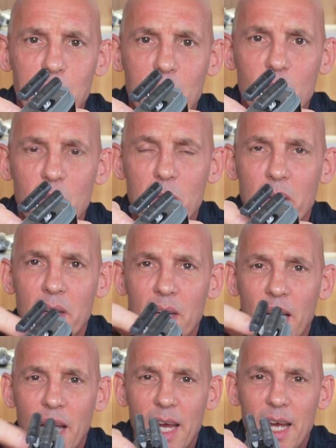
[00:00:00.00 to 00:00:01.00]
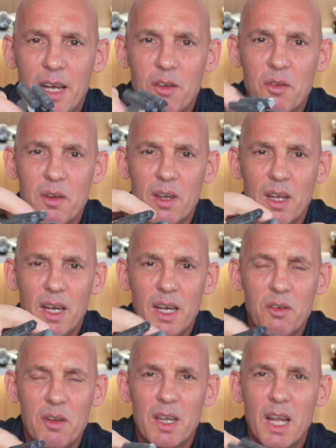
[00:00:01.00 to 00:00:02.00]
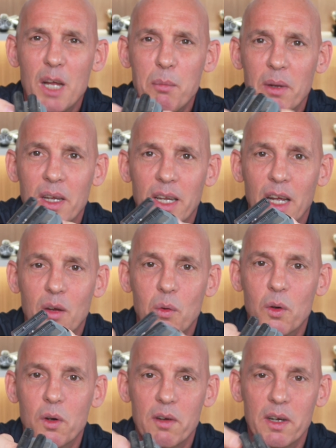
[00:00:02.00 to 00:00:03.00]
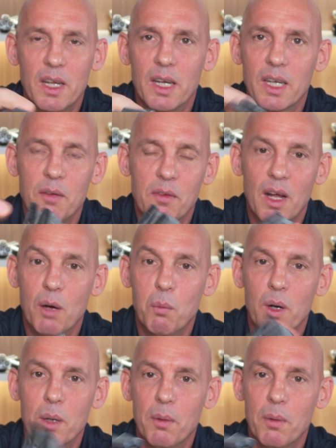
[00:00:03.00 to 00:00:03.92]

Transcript: because hairs and debris get caught around there. Give that a wipe